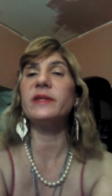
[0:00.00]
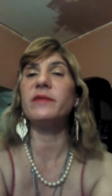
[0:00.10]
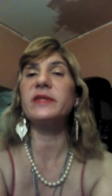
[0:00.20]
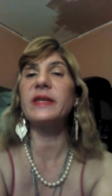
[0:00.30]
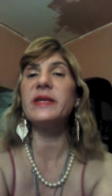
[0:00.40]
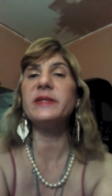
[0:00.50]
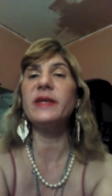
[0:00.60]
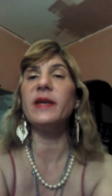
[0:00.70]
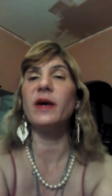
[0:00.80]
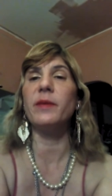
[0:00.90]
of
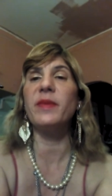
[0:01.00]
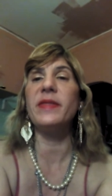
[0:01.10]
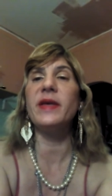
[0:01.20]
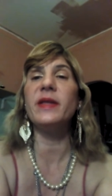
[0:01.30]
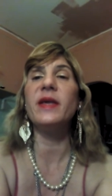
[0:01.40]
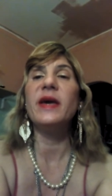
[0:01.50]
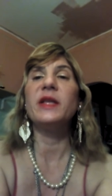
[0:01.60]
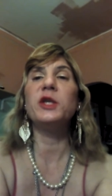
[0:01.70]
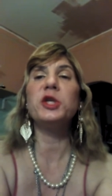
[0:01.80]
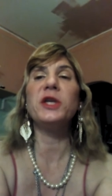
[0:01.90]
slicing up and then
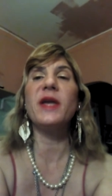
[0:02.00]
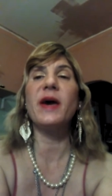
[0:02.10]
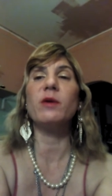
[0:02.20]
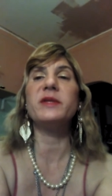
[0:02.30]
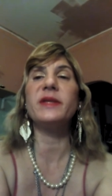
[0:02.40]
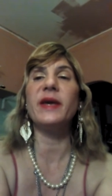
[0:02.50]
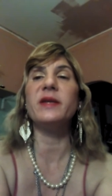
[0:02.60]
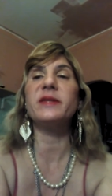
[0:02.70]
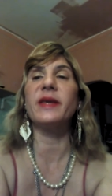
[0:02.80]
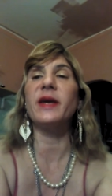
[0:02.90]
dishing out
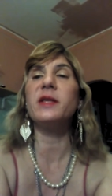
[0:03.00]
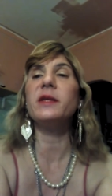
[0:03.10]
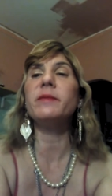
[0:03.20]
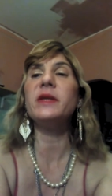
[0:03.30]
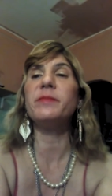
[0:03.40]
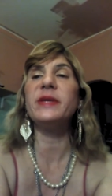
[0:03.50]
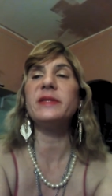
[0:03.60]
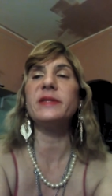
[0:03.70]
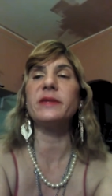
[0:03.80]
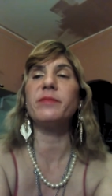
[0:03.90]
states like unlimited
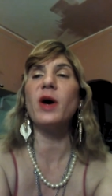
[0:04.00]
pieces of